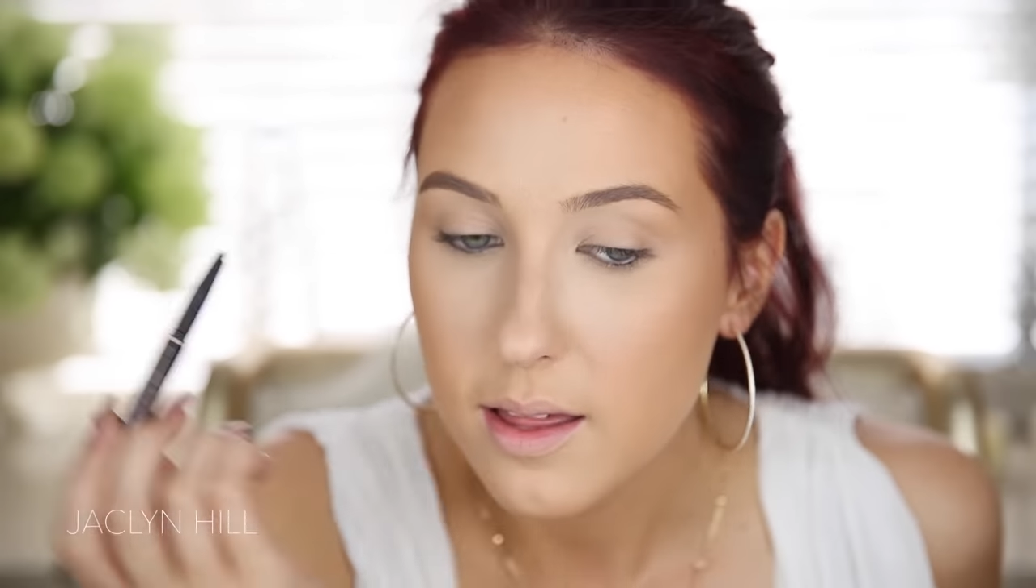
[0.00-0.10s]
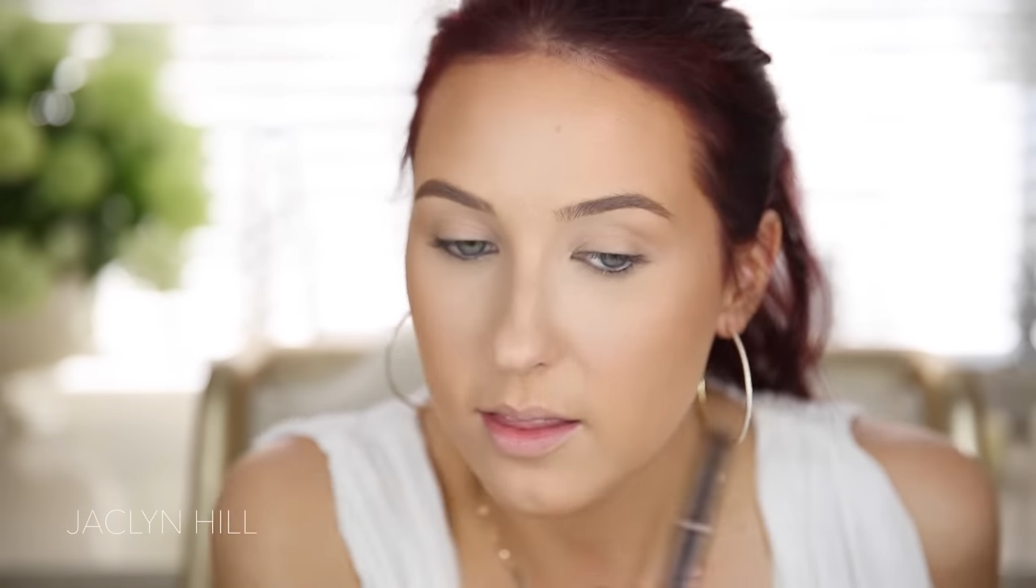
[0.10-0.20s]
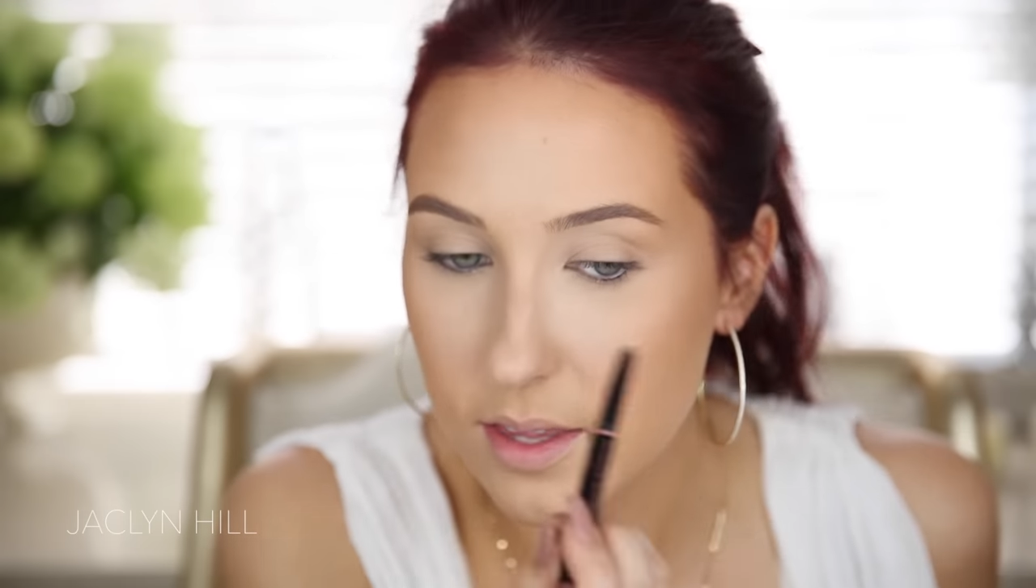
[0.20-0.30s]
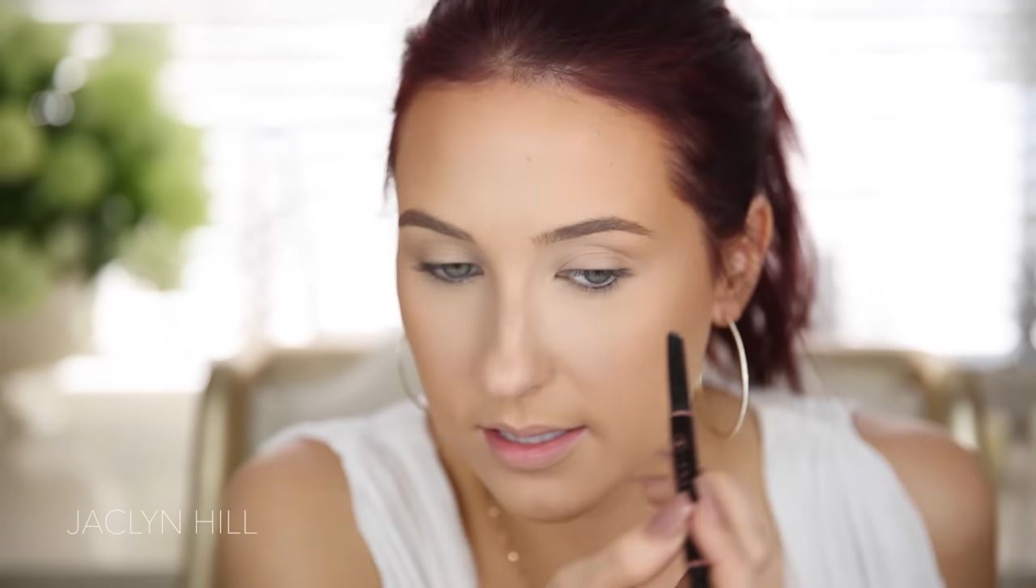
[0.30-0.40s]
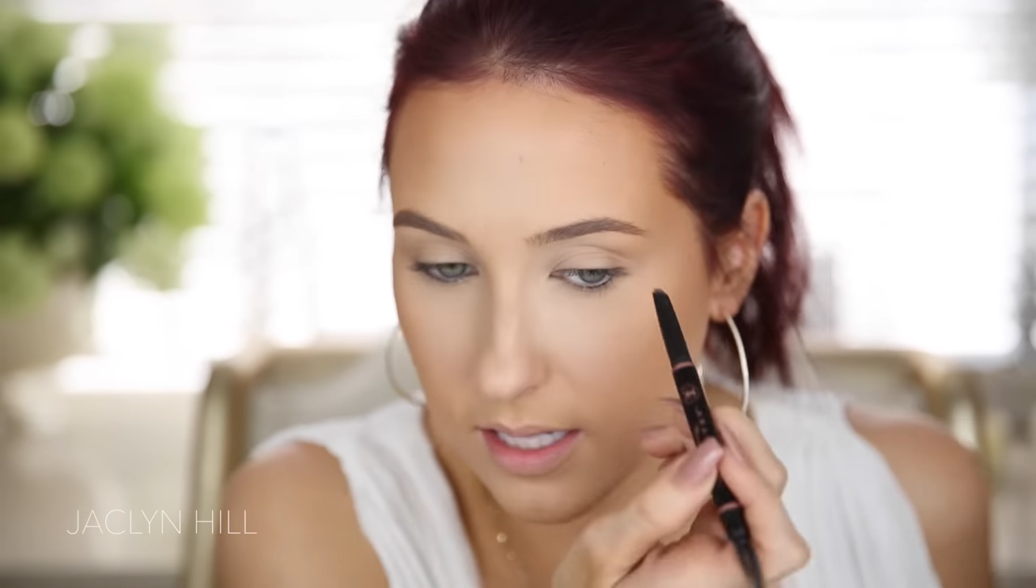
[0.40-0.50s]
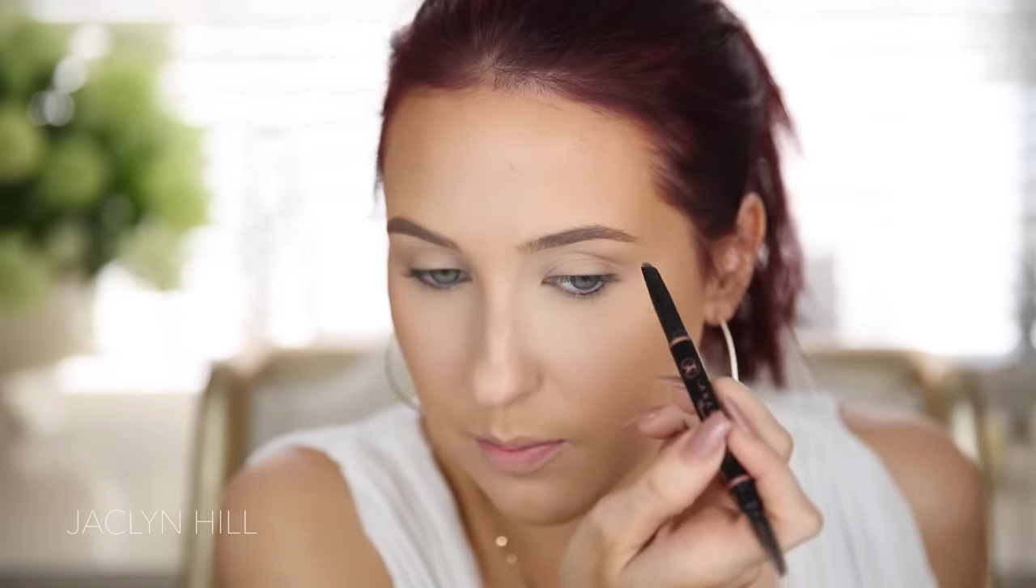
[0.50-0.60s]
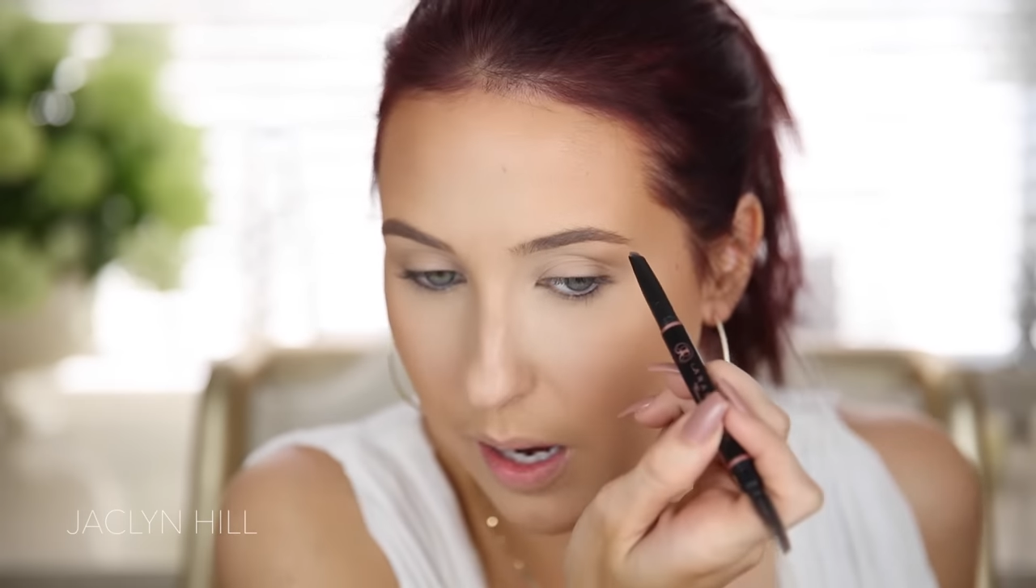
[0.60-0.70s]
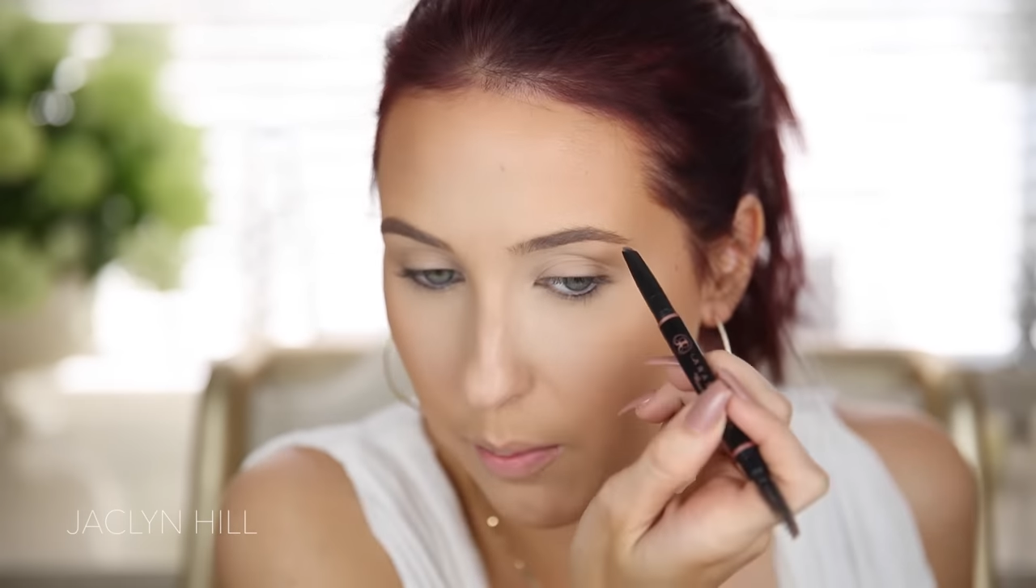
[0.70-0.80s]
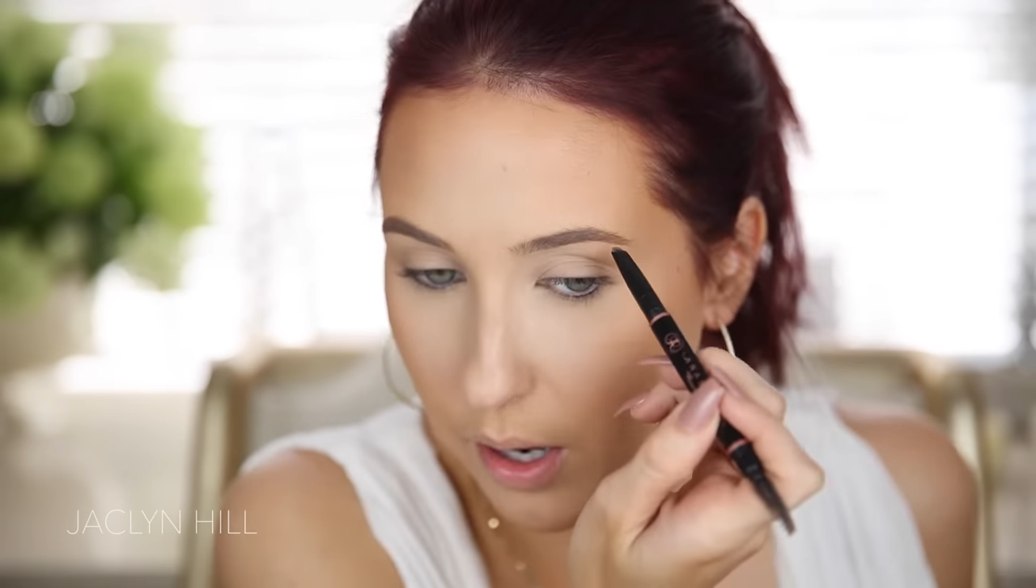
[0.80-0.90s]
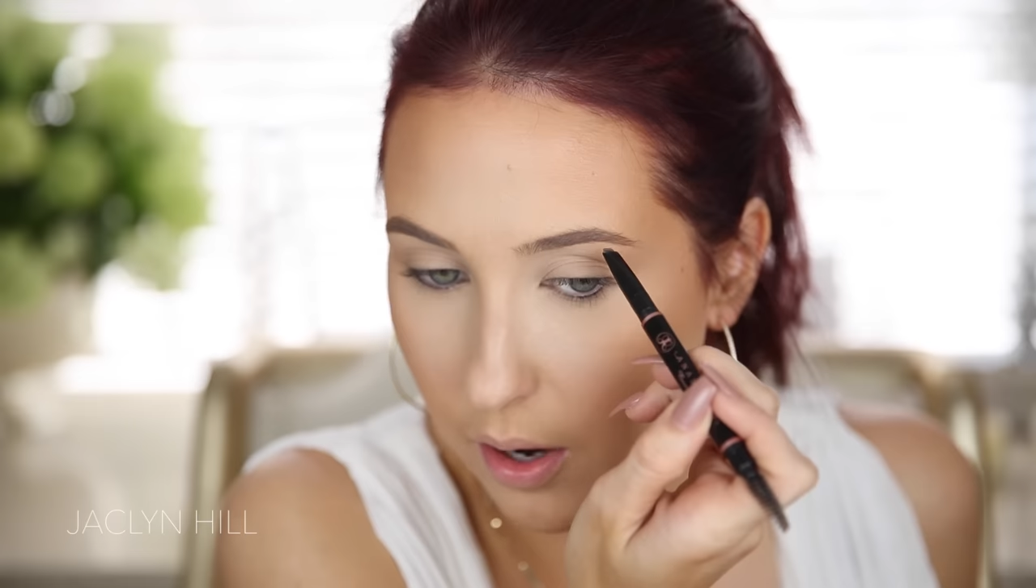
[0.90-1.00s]
This is
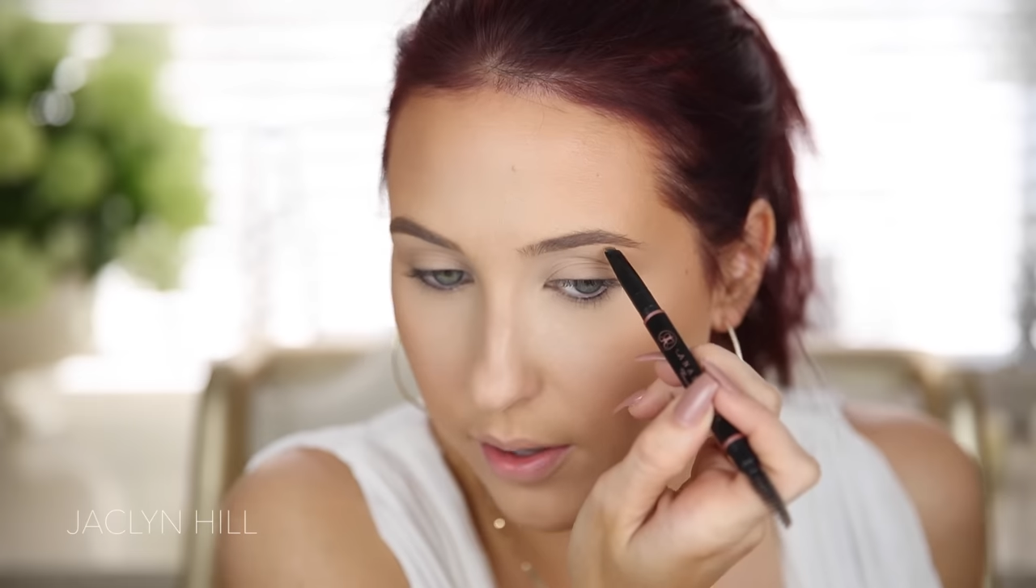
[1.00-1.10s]
my brow.